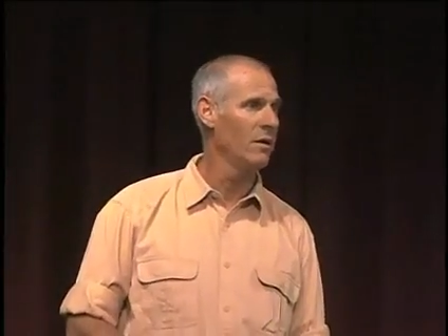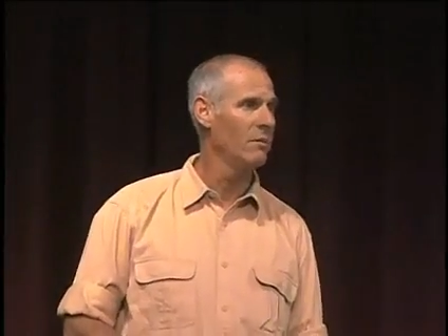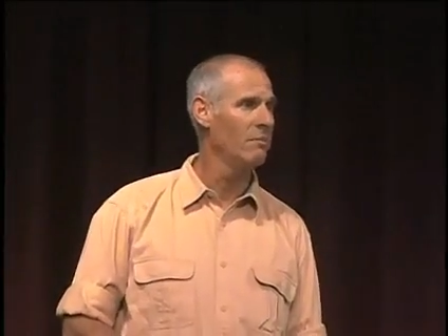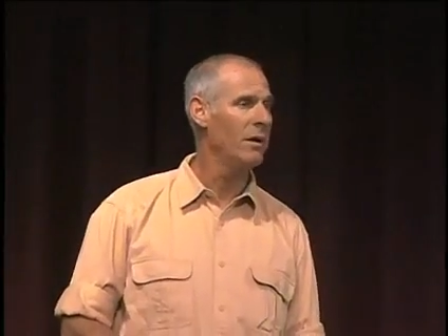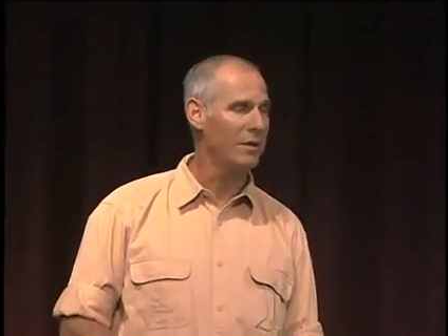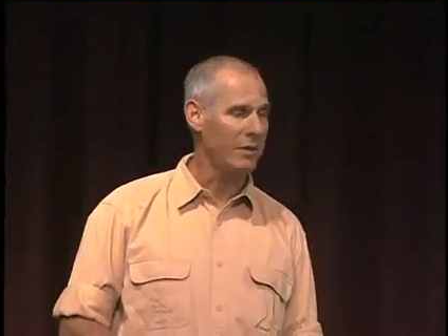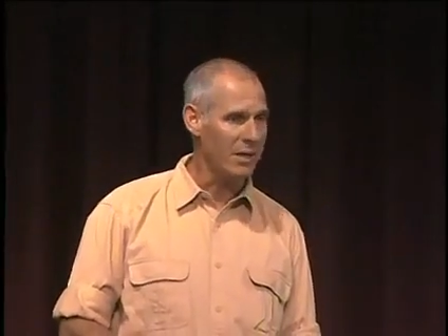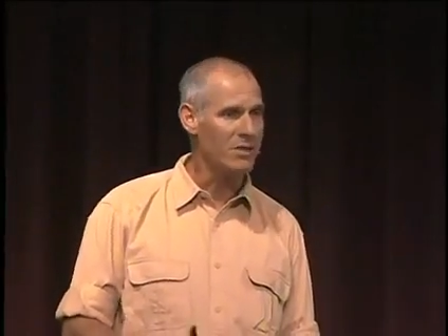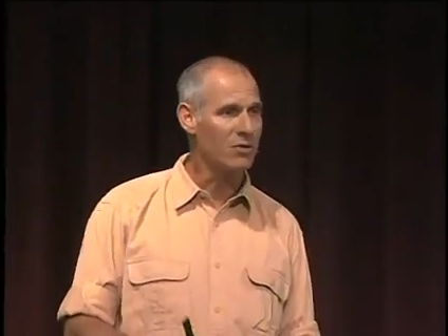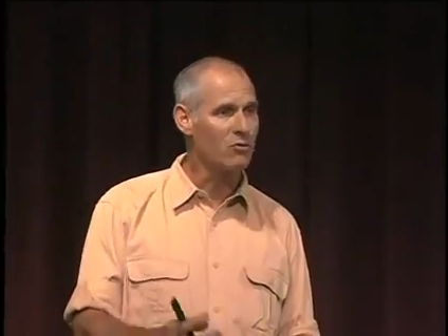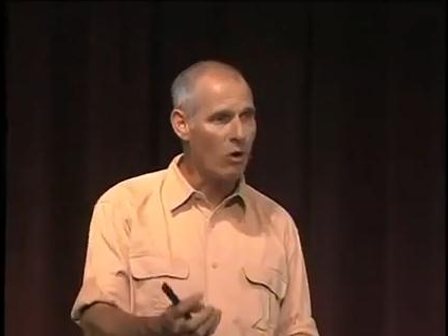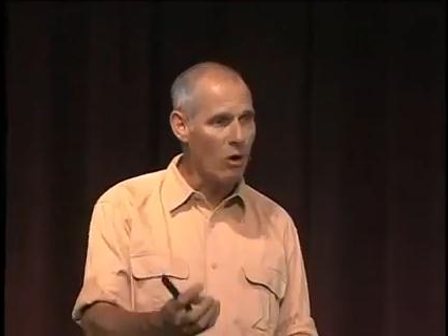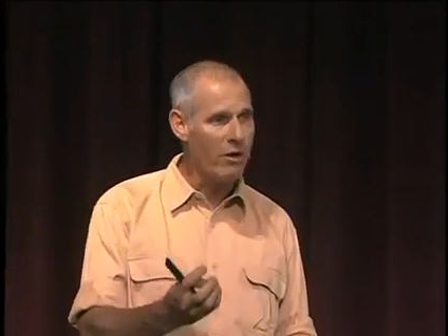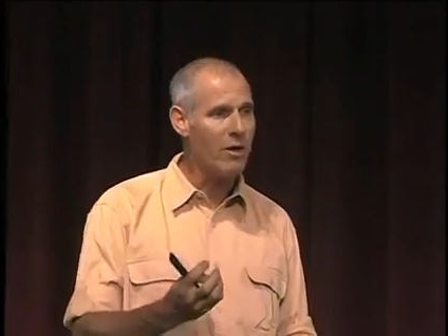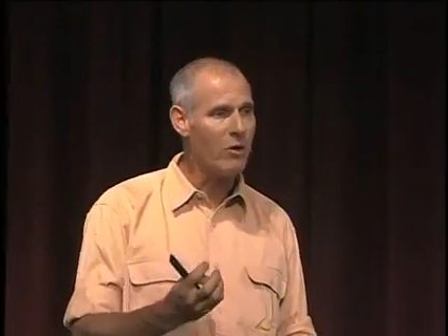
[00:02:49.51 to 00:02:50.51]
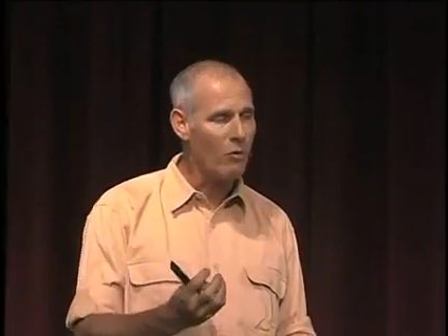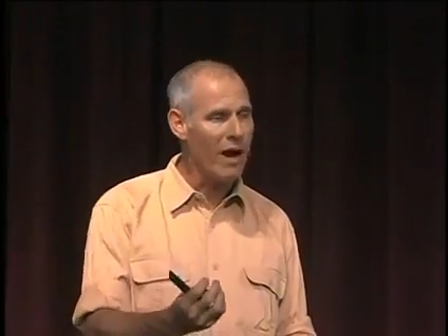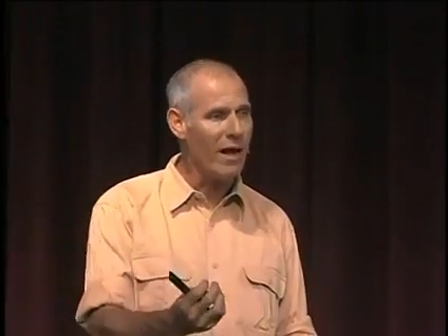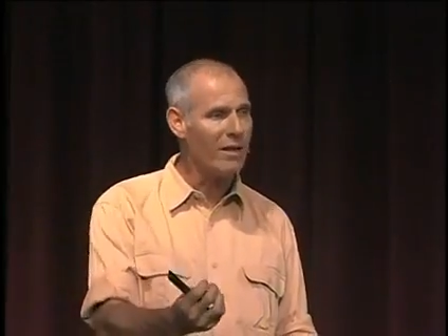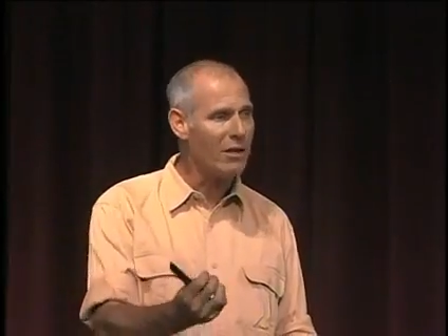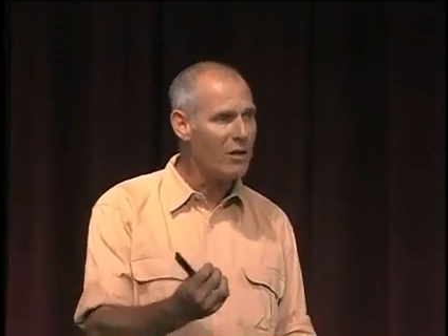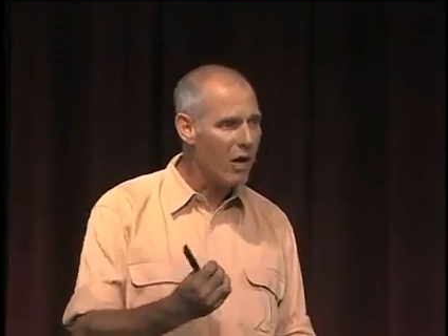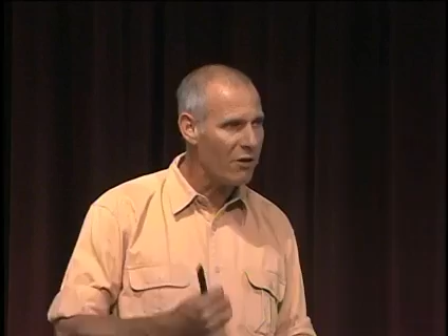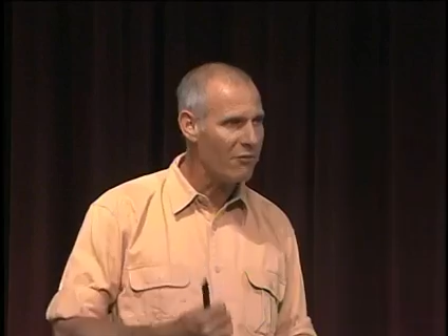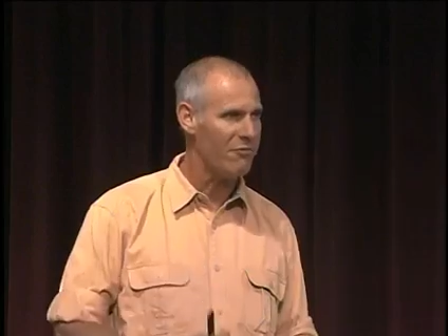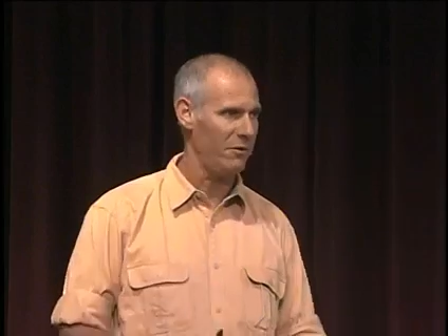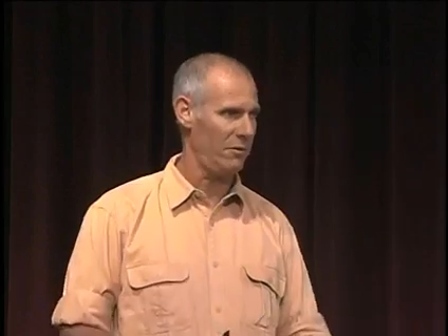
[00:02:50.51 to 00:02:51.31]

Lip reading: but it's drawing quite a lot of